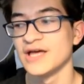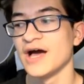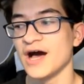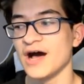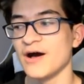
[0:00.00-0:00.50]
Um,
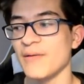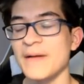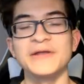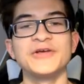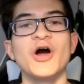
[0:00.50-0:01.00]

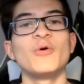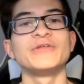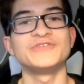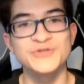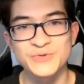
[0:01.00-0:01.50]
I'm going to go
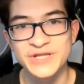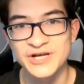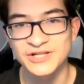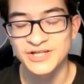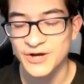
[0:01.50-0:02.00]
with
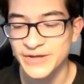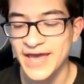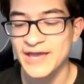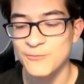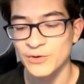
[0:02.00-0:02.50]
2-0.
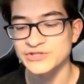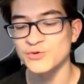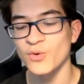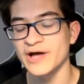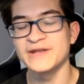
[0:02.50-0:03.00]
Okay, 1-1.
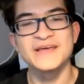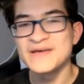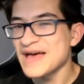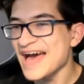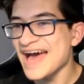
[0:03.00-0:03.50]
to one,
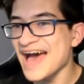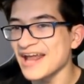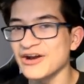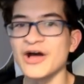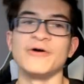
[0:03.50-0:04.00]

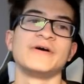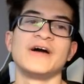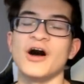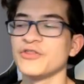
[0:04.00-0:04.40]
I don't know.